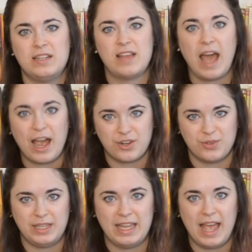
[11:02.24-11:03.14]
is
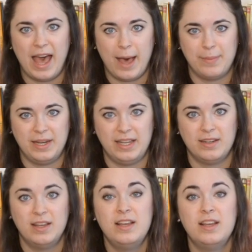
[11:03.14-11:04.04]
actually
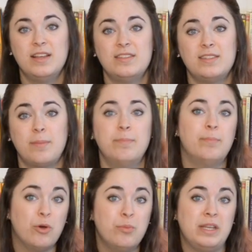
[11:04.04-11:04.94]
happening. Some
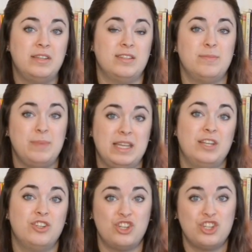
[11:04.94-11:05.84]
moment is
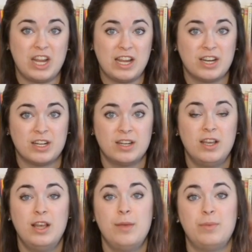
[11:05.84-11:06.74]
being shared
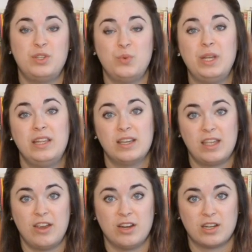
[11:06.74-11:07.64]
between the
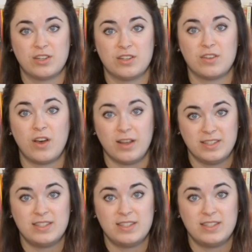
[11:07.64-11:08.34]
characters on